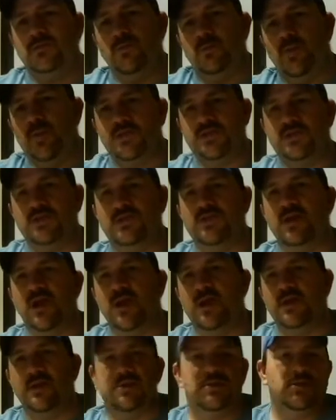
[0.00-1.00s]
it's
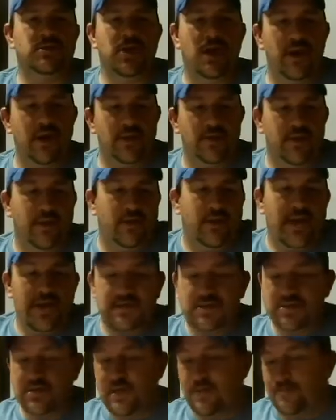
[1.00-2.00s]
done, it's done, and then
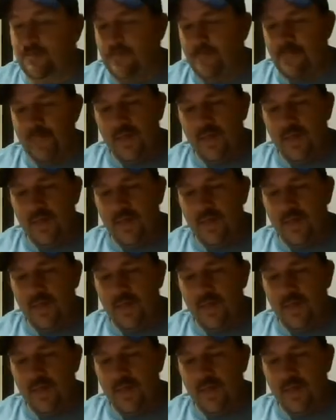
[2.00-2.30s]
that's it.